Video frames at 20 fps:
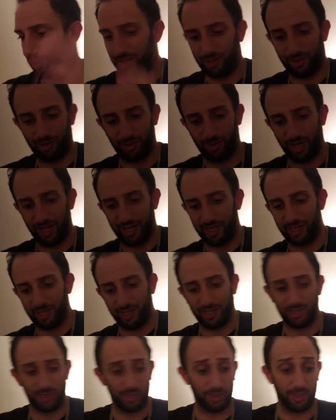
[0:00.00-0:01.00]
Alright
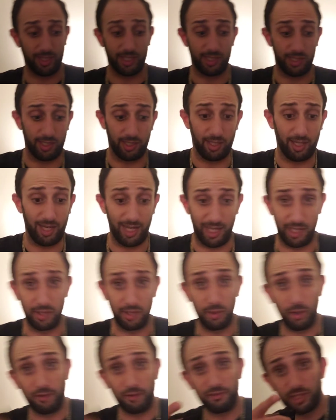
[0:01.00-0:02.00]
guys, listen, I
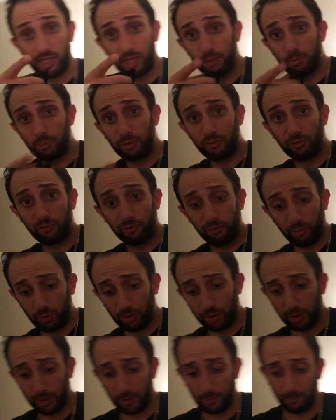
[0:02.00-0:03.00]
know I've said it
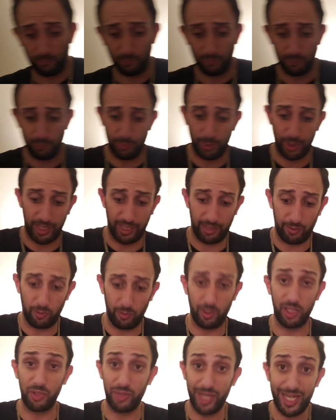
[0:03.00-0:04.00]
before, but
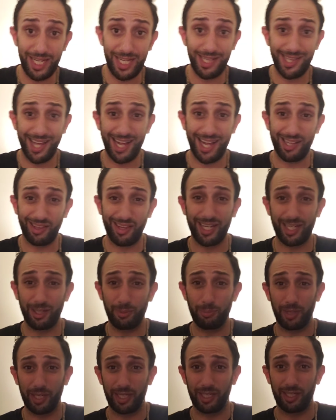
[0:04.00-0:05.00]
when you hit that
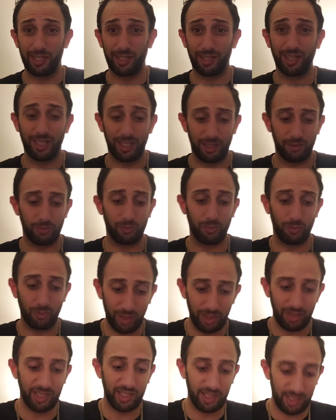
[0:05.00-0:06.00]
like button, it
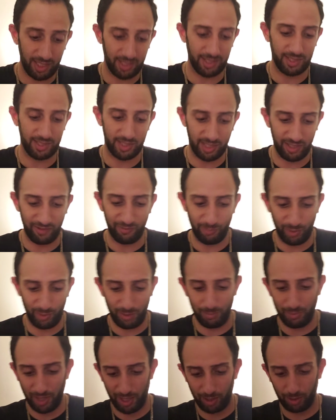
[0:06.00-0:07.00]
really does give me
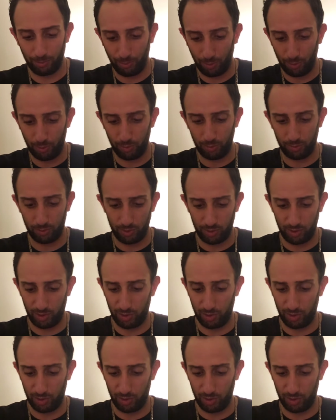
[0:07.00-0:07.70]
better pulls.